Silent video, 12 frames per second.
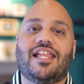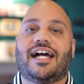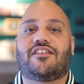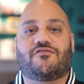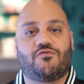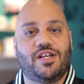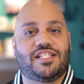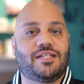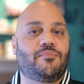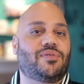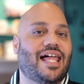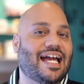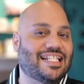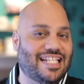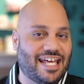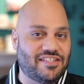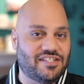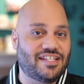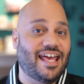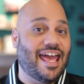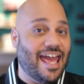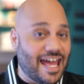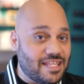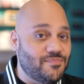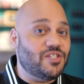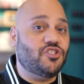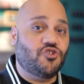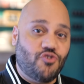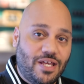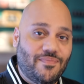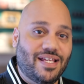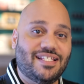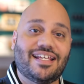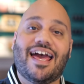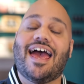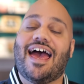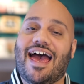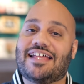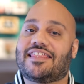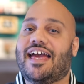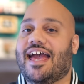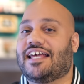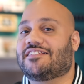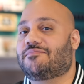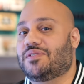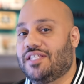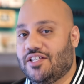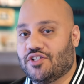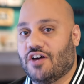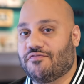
line of recent black deaths and mistreatment at the hands of police